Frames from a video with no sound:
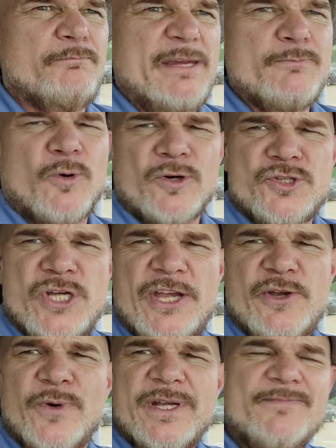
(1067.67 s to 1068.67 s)
be more
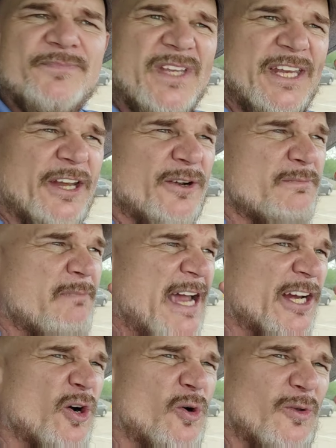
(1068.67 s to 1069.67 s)
genuine. You know,
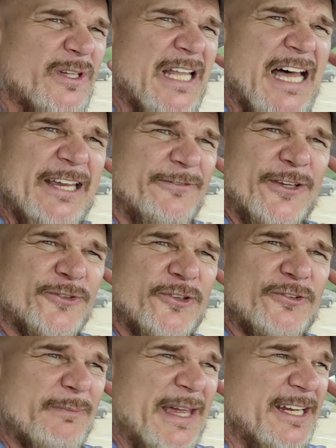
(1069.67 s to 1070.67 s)
my goal in life
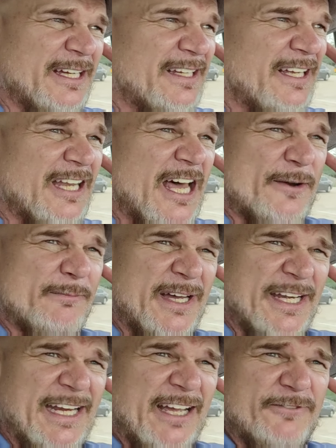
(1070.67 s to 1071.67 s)
isn't to make a, a lot of
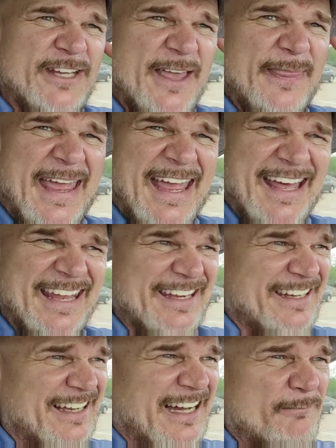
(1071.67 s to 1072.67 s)
money. I've done that.
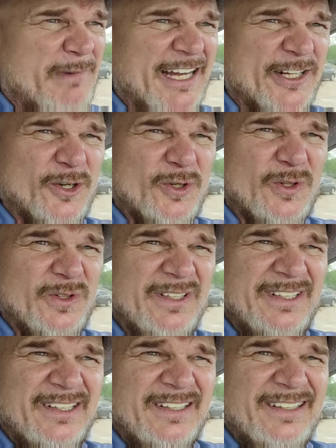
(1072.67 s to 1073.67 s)
Uh, my goal
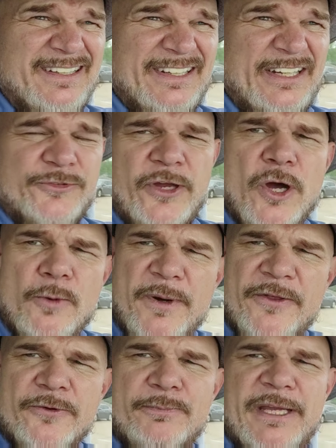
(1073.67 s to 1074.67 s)
is to
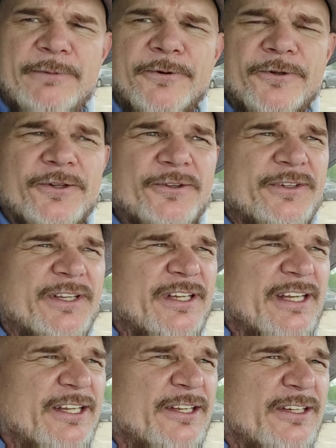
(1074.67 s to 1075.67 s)
help other people
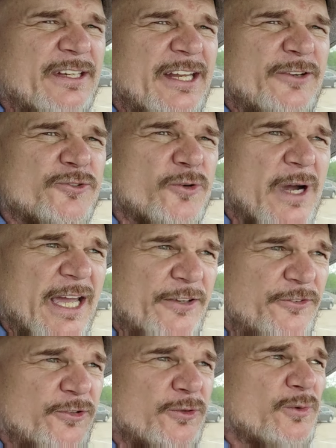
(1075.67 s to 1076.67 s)
and and and
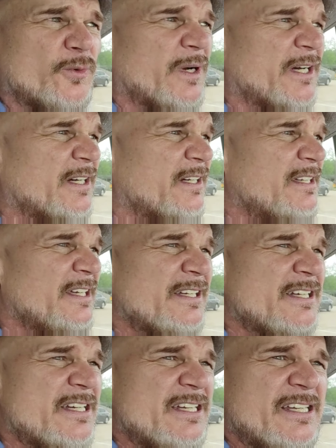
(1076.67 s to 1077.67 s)
try to uh,
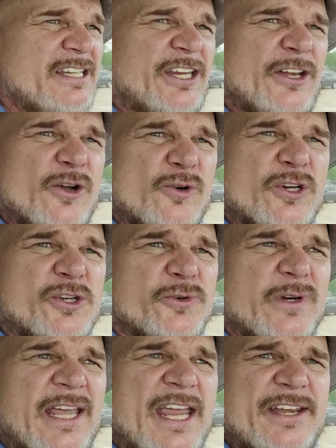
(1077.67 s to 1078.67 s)
you know
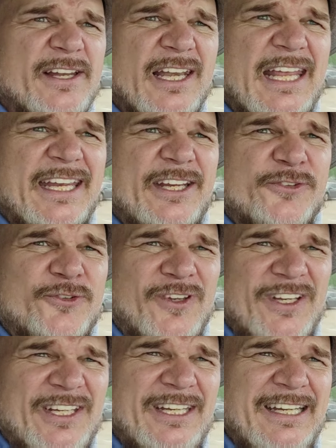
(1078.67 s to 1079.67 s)
create a
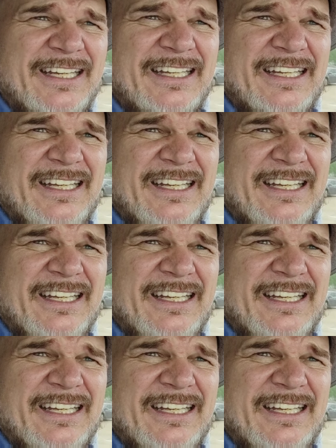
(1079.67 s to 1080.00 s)
legacy